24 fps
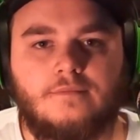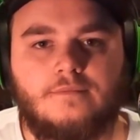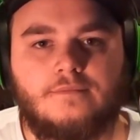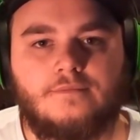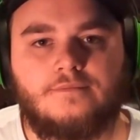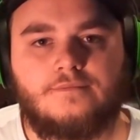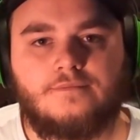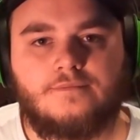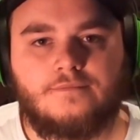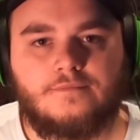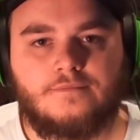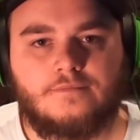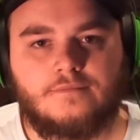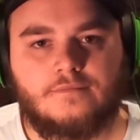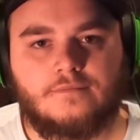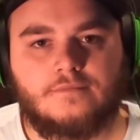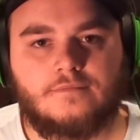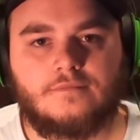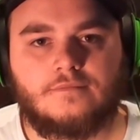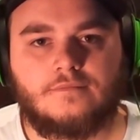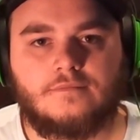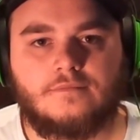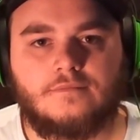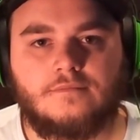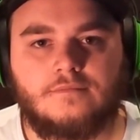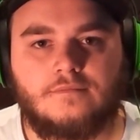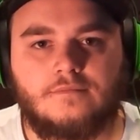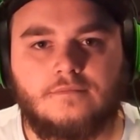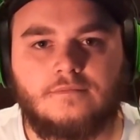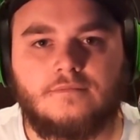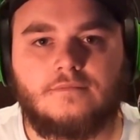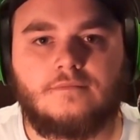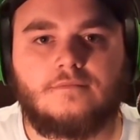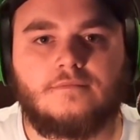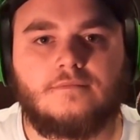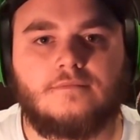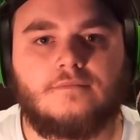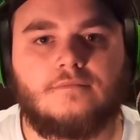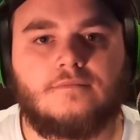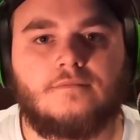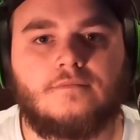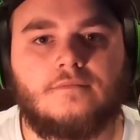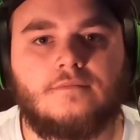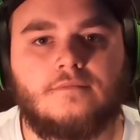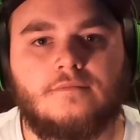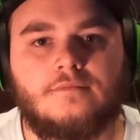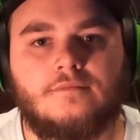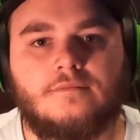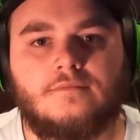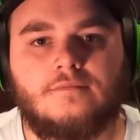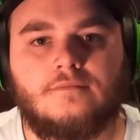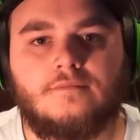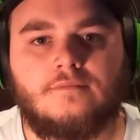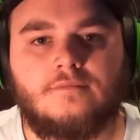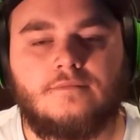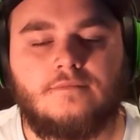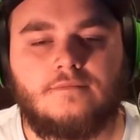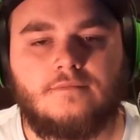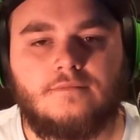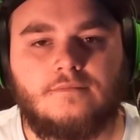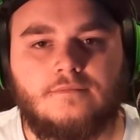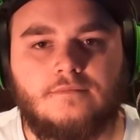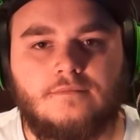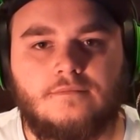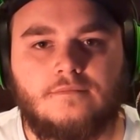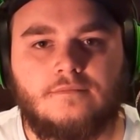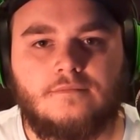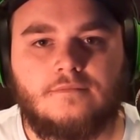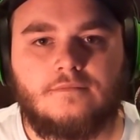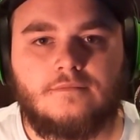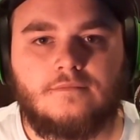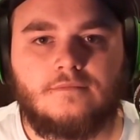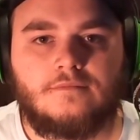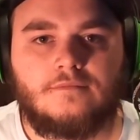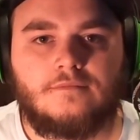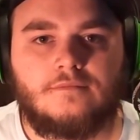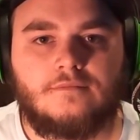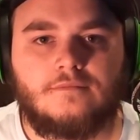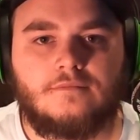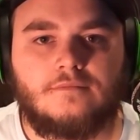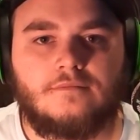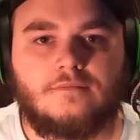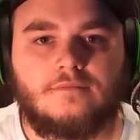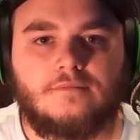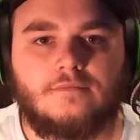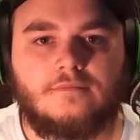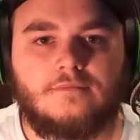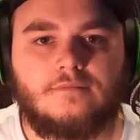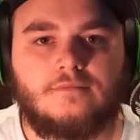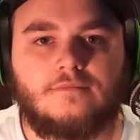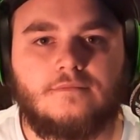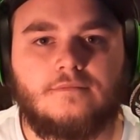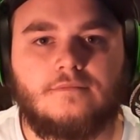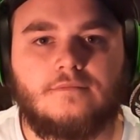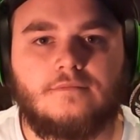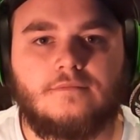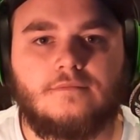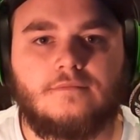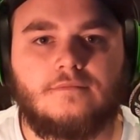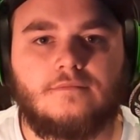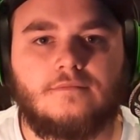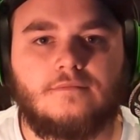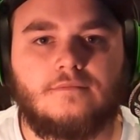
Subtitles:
This person isn't speaking.